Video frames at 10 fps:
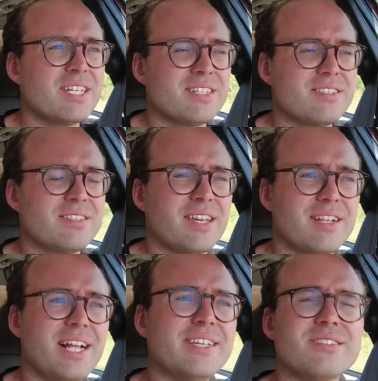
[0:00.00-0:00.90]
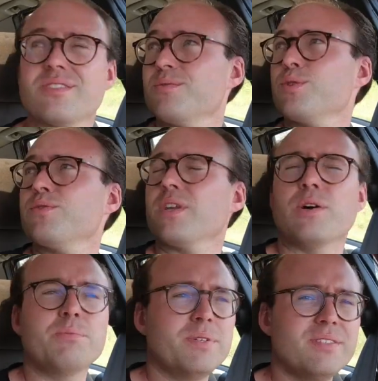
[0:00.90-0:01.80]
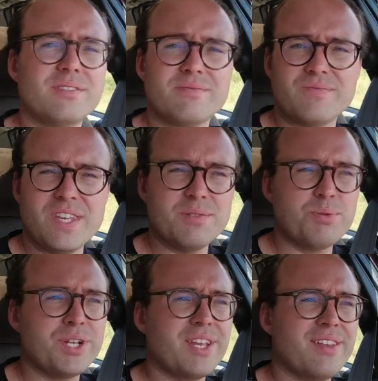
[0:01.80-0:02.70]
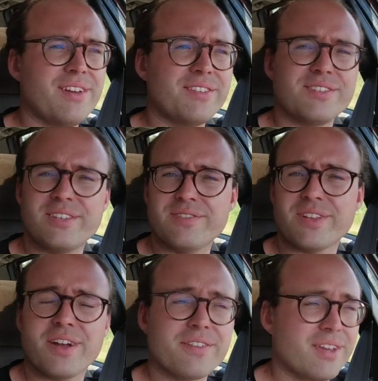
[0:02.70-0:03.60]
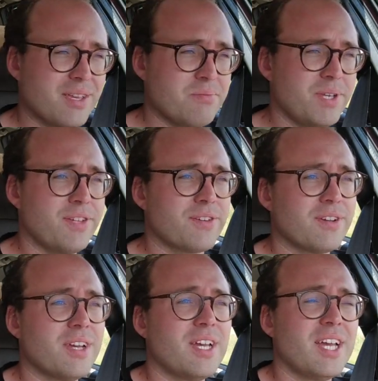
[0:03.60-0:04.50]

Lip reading: because a glass sunroof that opens, that's pretty nice, even on a beater.